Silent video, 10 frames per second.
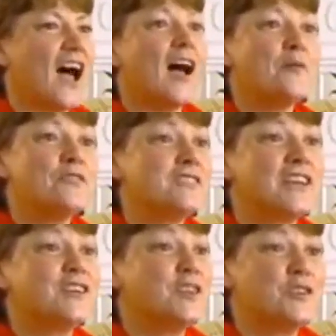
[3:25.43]
"I will
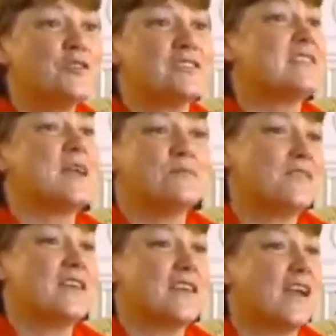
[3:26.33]
tell you the same
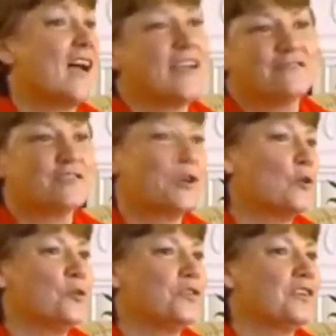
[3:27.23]
thing I have
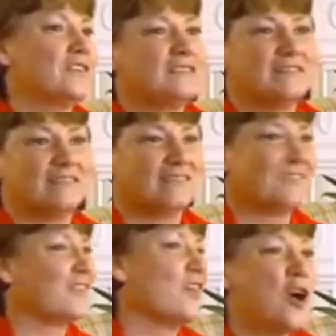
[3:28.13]
told
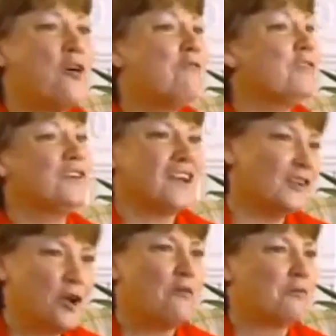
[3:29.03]
over
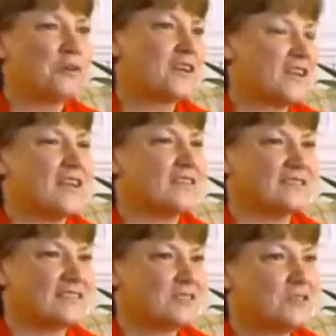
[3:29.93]
and over
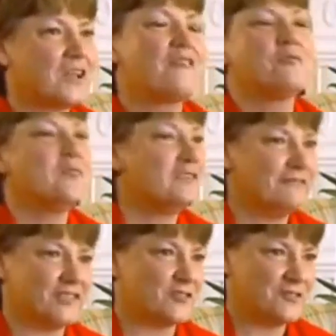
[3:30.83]
again to government
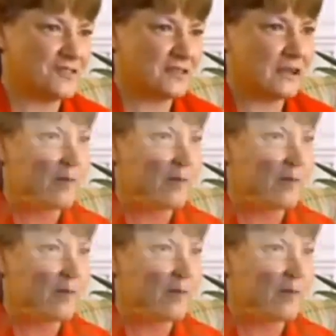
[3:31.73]
officials.